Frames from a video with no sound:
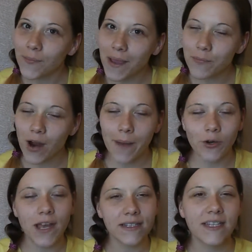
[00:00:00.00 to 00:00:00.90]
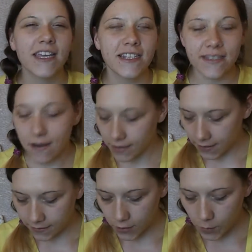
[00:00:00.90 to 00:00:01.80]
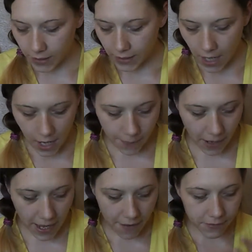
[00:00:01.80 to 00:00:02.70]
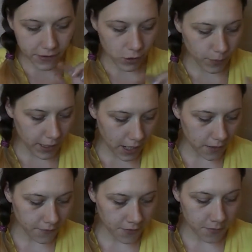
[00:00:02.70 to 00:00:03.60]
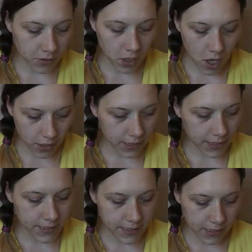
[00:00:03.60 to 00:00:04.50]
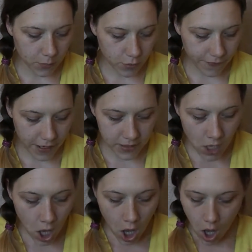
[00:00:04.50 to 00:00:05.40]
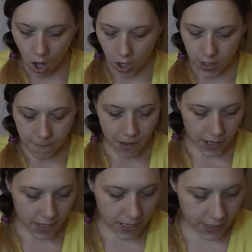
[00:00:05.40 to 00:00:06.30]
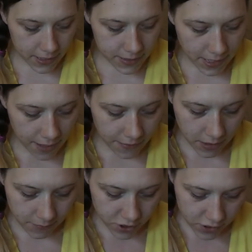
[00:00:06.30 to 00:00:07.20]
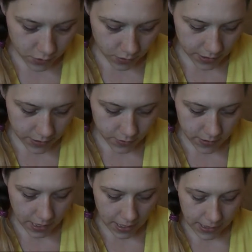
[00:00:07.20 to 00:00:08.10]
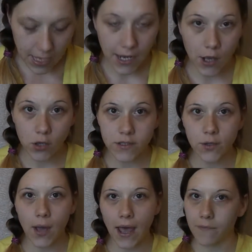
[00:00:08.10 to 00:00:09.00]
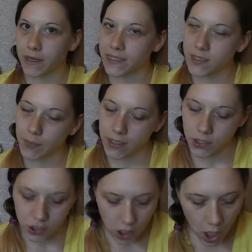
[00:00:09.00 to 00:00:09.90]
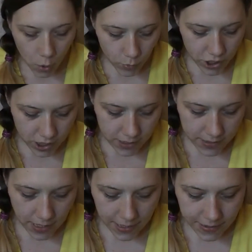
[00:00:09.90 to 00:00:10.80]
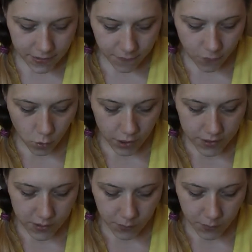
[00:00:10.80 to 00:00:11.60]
that my primer has like sunk in a little bit, I have a little bit of the Milani Conceal and Perfect on my hand, and then I'm just going to take, and I also have my sponge, which is a Sephora